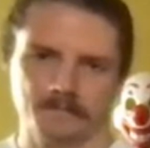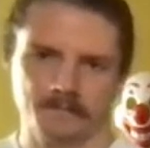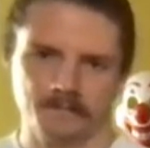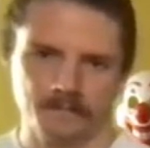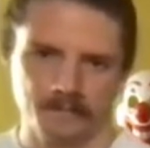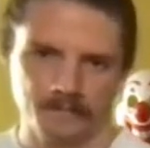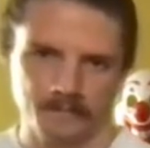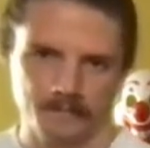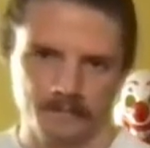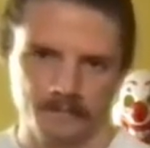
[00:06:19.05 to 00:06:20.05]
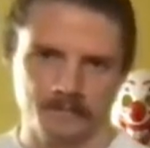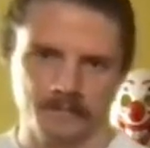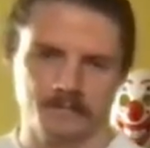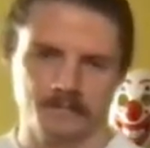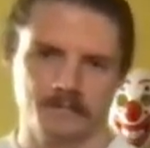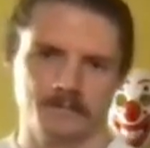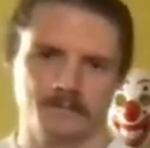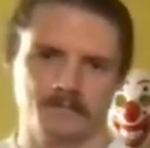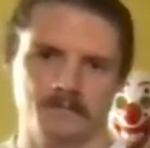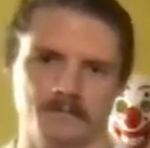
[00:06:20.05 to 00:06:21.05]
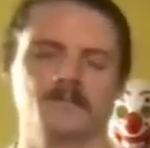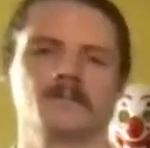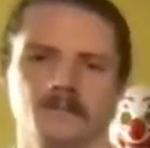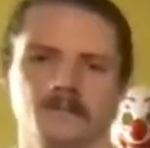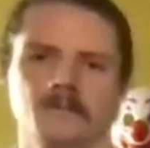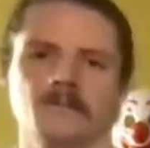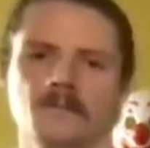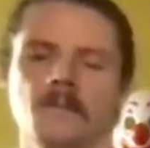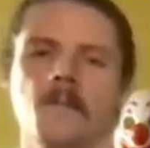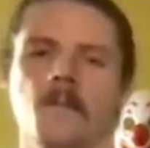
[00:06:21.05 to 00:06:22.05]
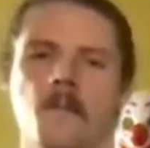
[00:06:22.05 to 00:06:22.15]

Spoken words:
(silent)